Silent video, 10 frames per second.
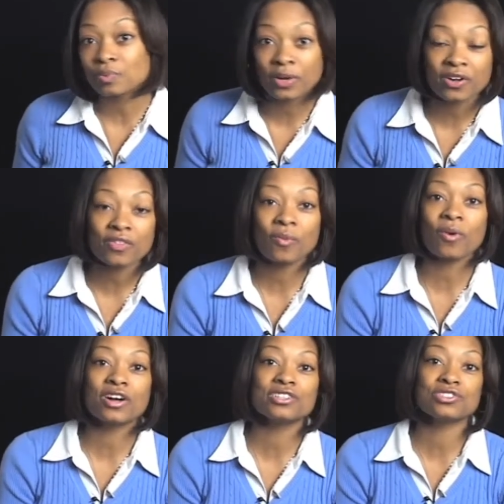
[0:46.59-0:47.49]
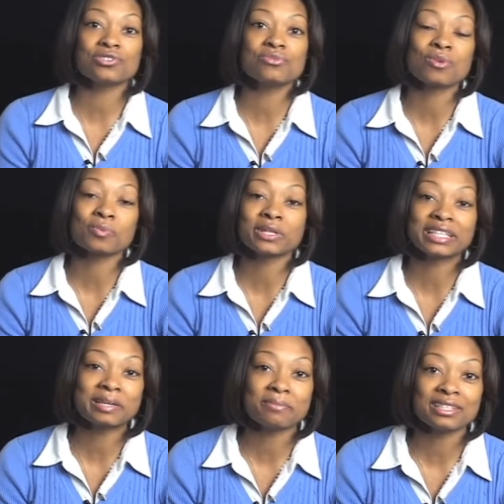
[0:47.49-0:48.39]
Where are the ones who are really
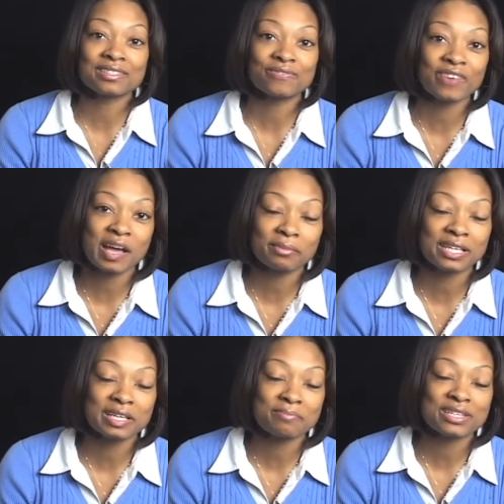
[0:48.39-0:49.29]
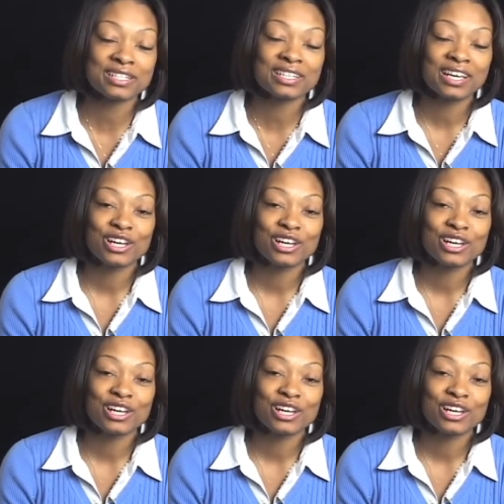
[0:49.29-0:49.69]
committed to family, committed